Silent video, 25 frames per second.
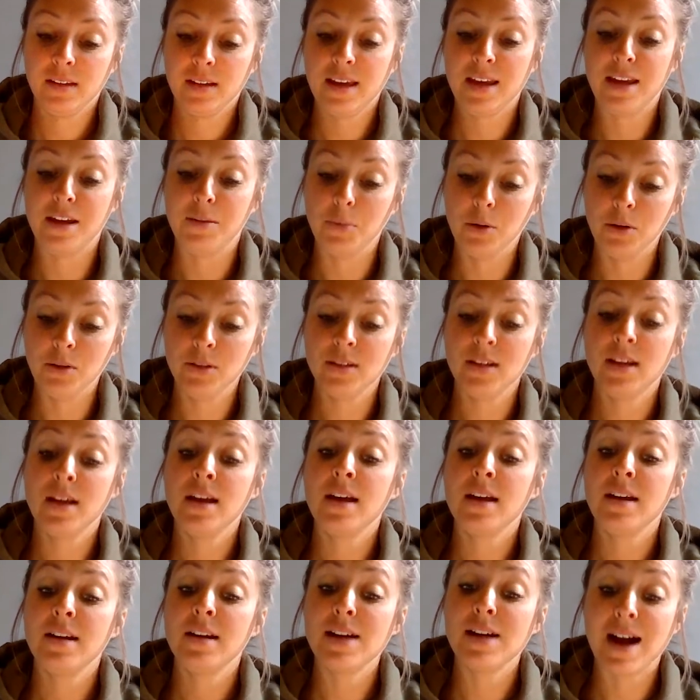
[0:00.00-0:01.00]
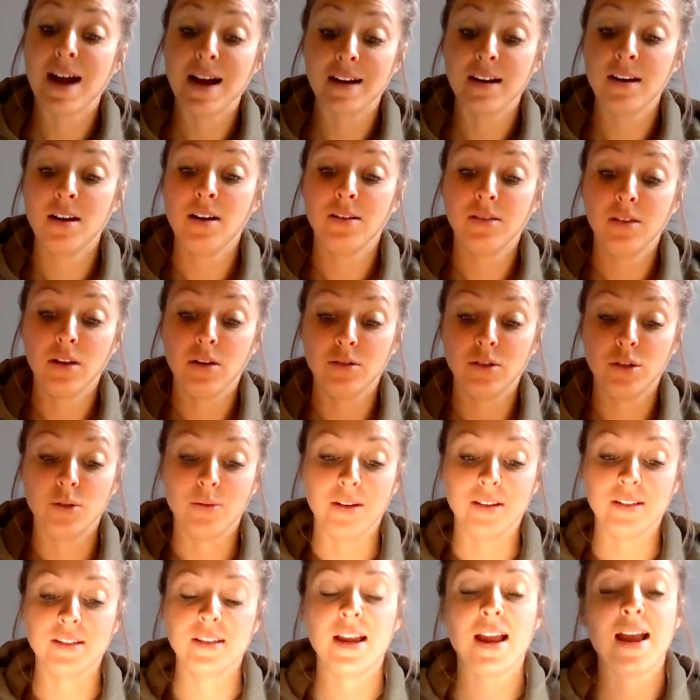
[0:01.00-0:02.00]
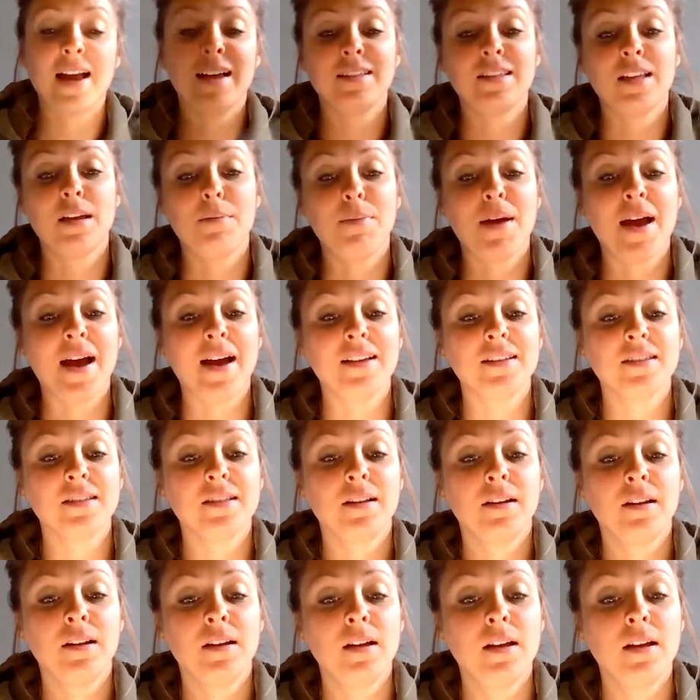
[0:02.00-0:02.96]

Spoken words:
Amos, nodded hello to us as they passed.